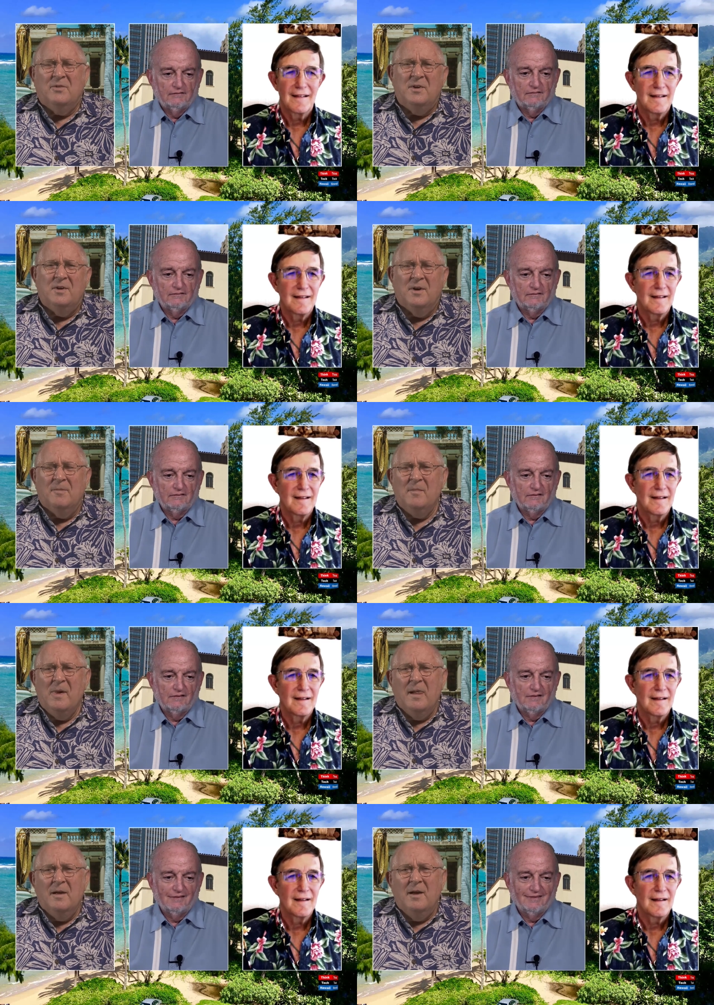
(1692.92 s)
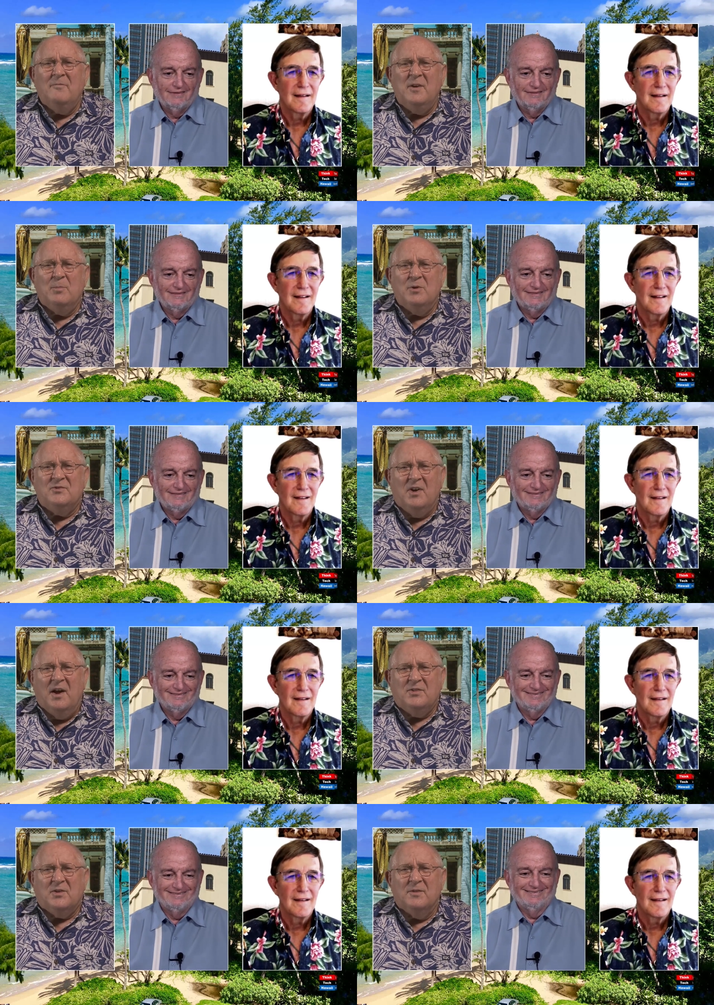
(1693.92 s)
Speaker 1: the uh, enviable
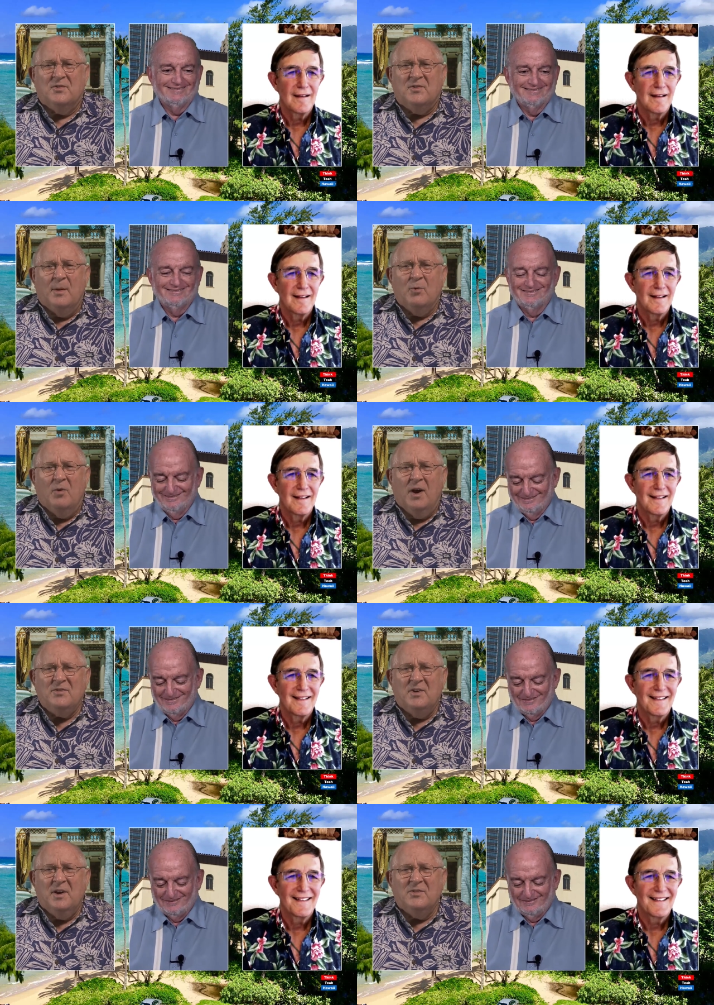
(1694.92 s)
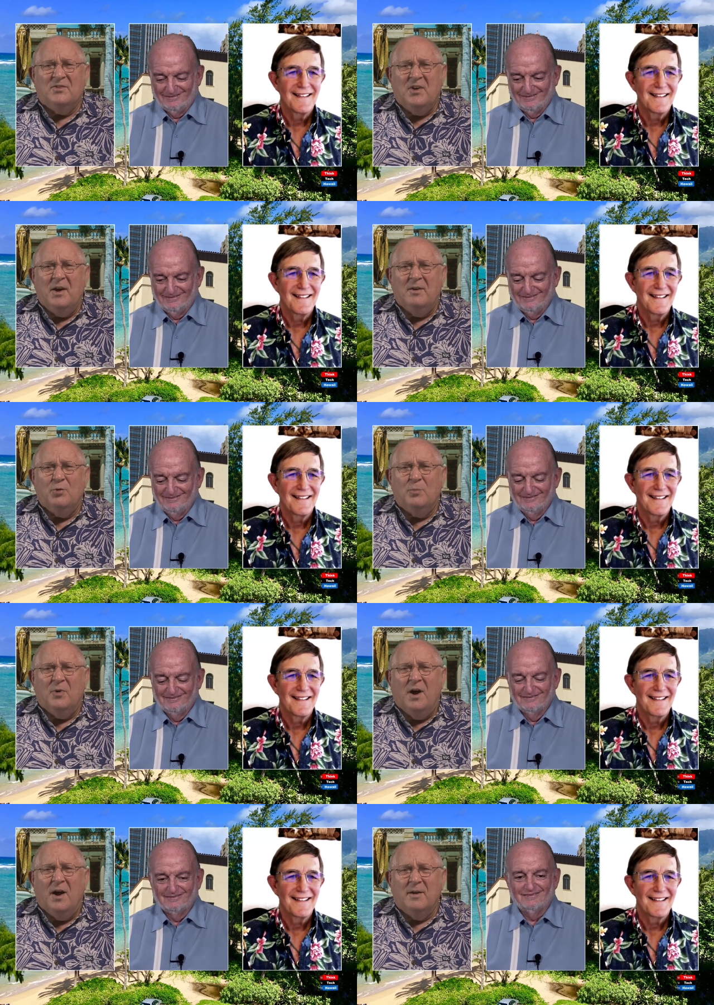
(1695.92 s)
task of summarizing and saying
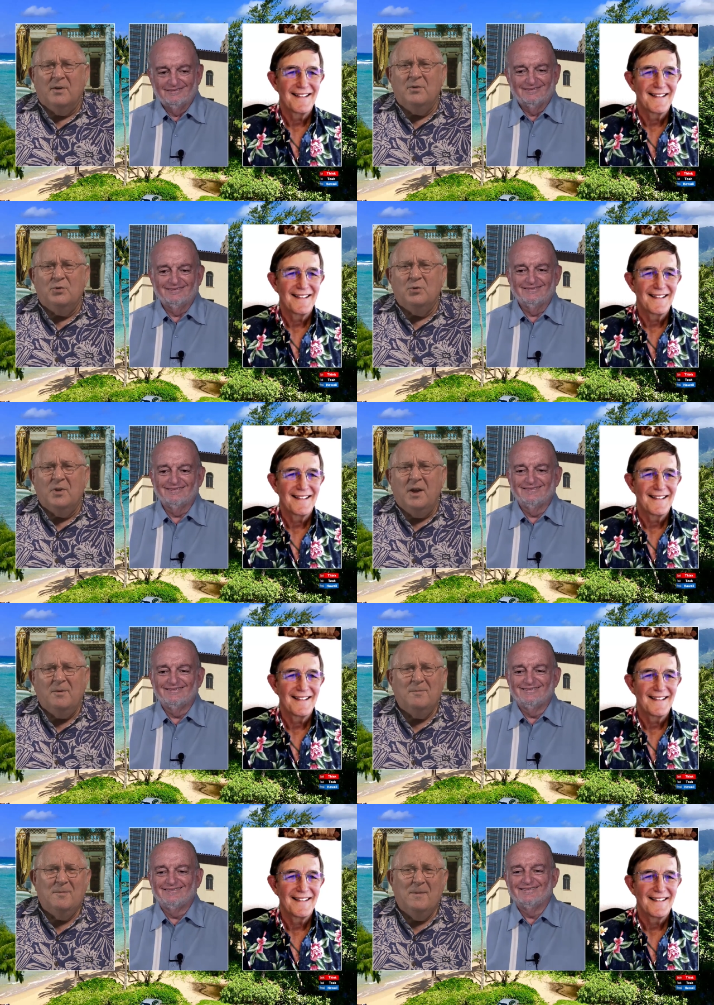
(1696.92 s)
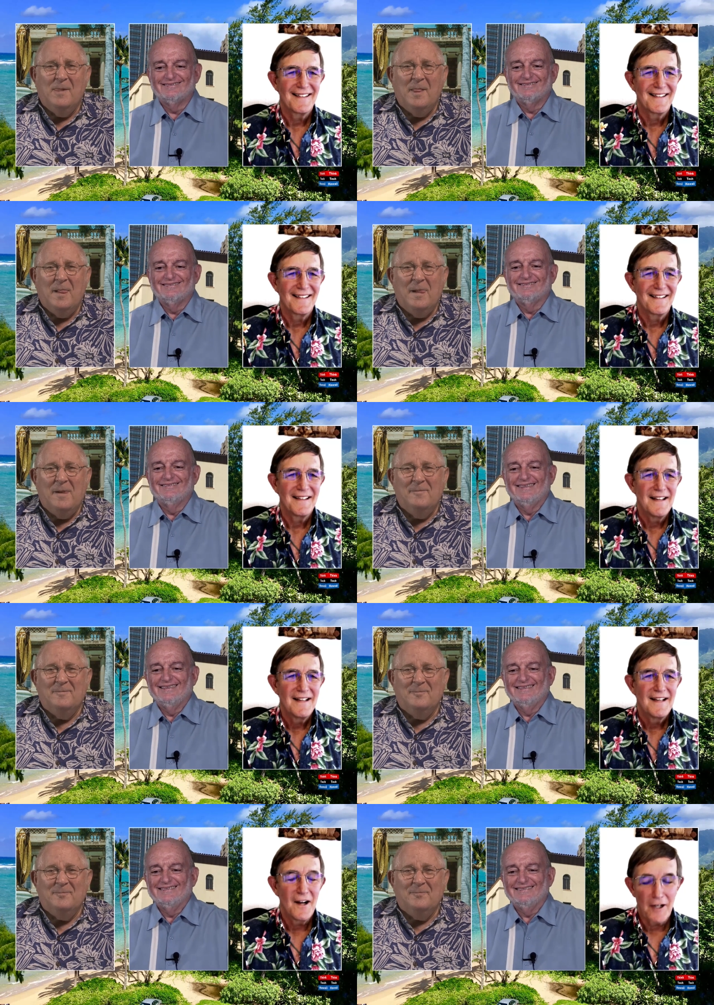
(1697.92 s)
goodbye. Can you do that?
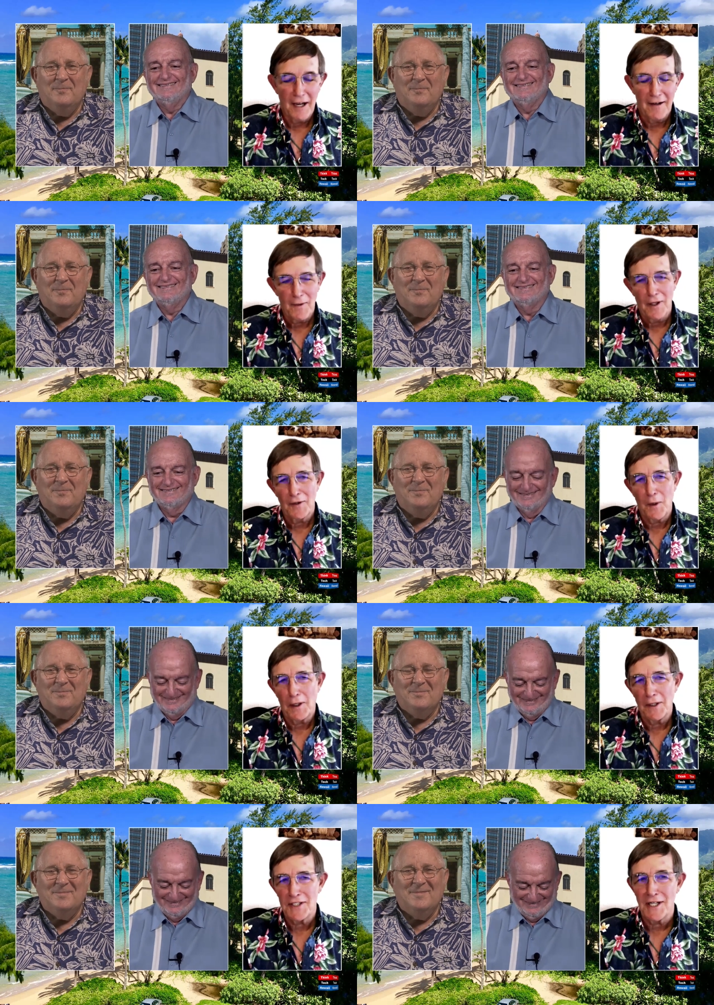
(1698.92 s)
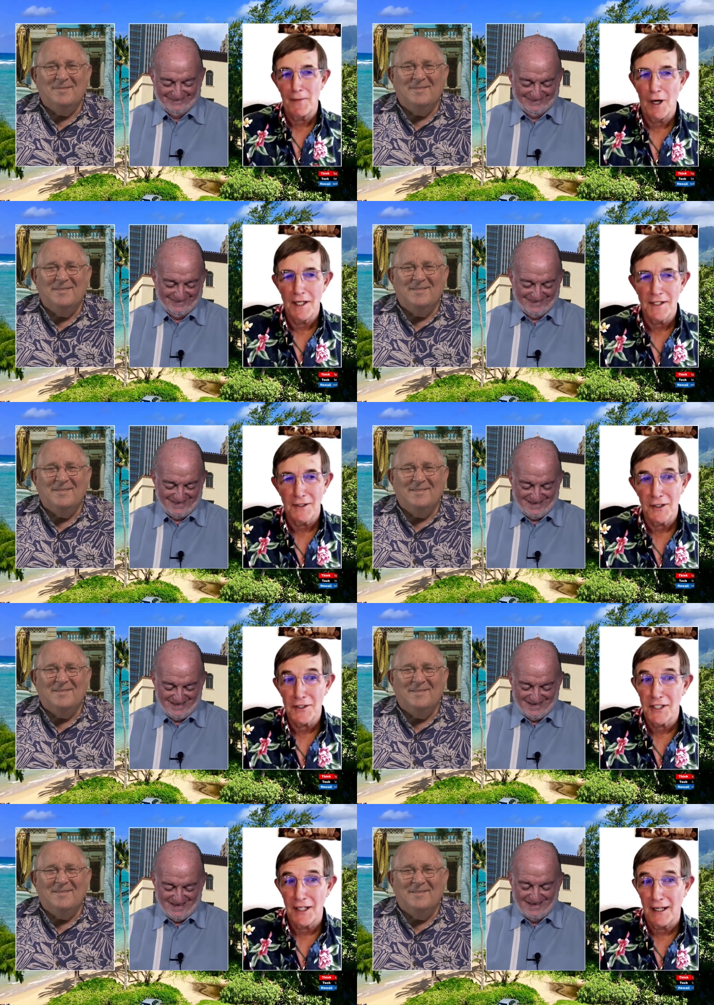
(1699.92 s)
Speaker 2: Okay, well, I'll quickly summarize. It
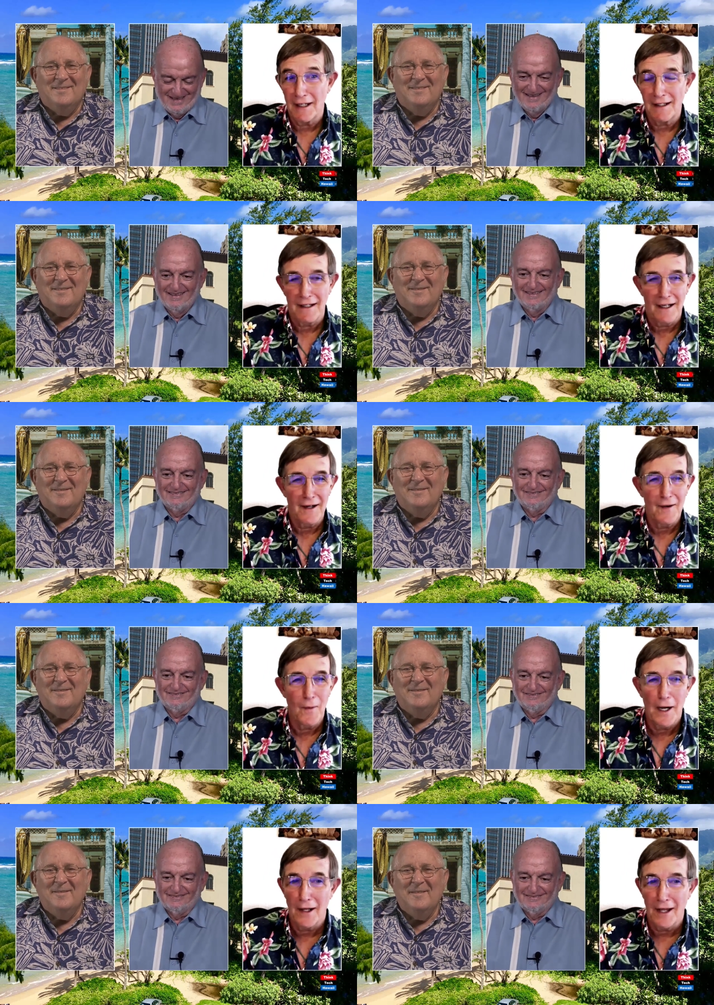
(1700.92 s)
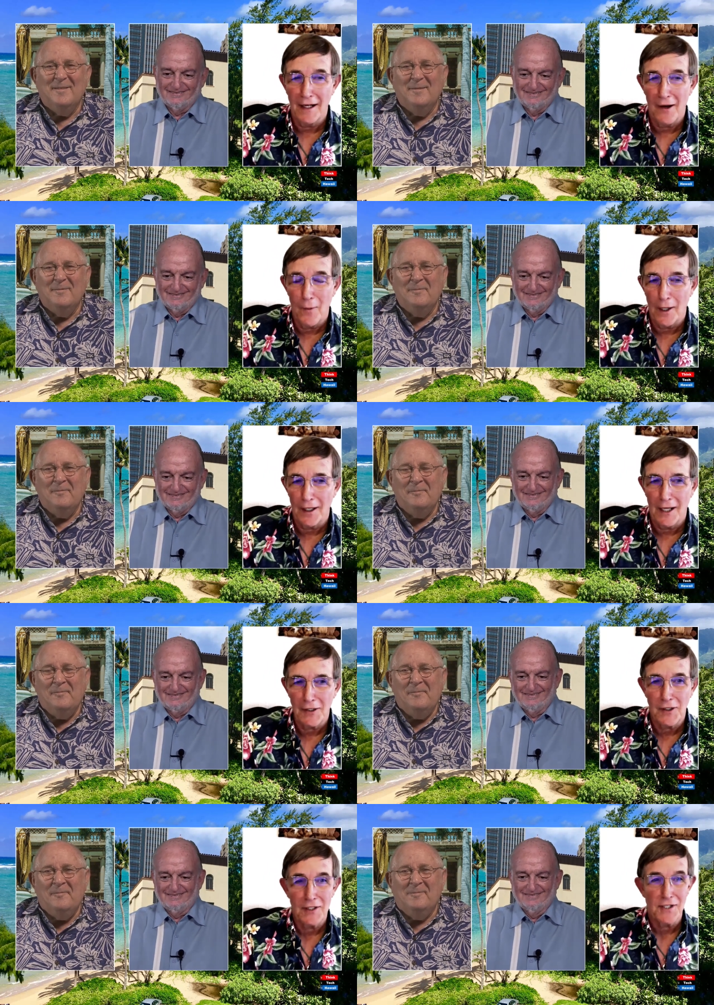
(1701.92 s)
looks like uh, Hawaii, Hawaiian
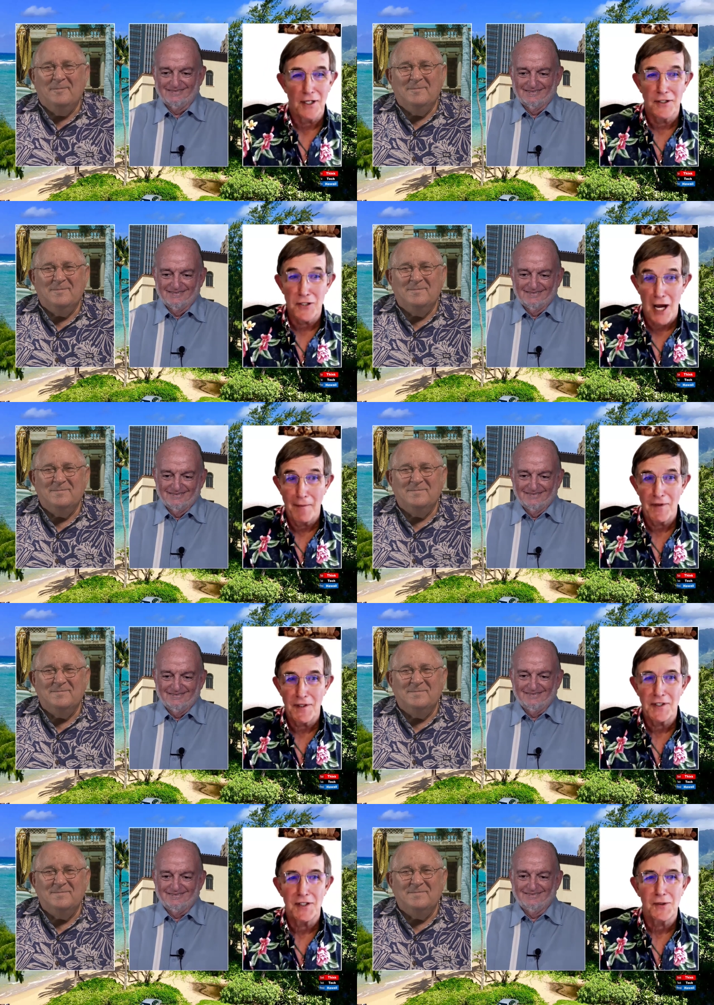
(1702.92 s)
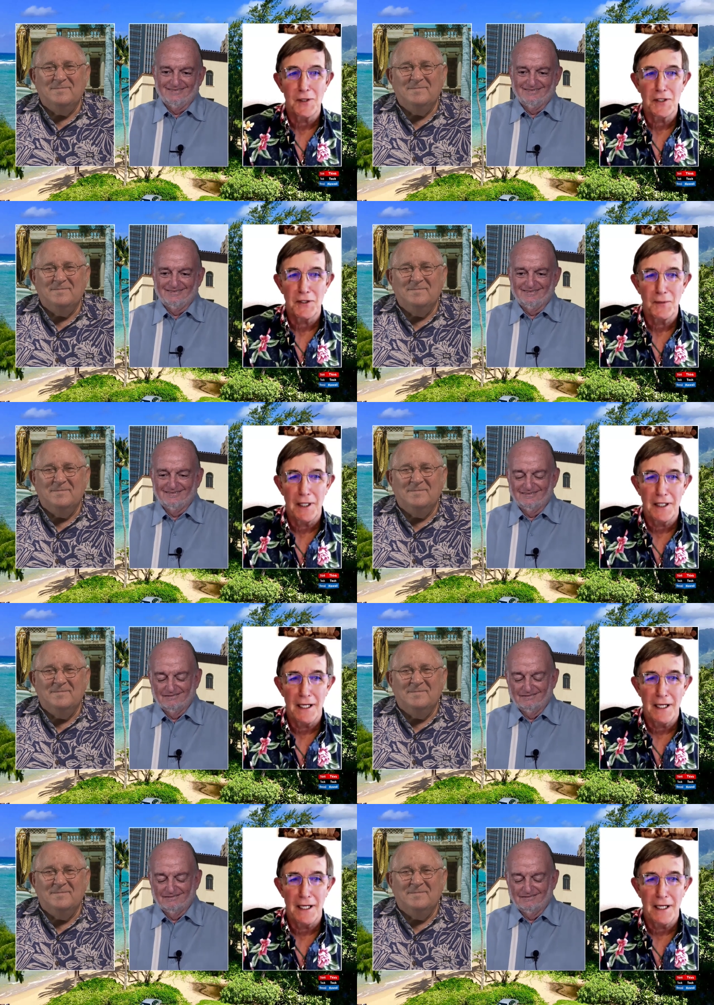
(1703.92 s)
Electric is on top of the situation right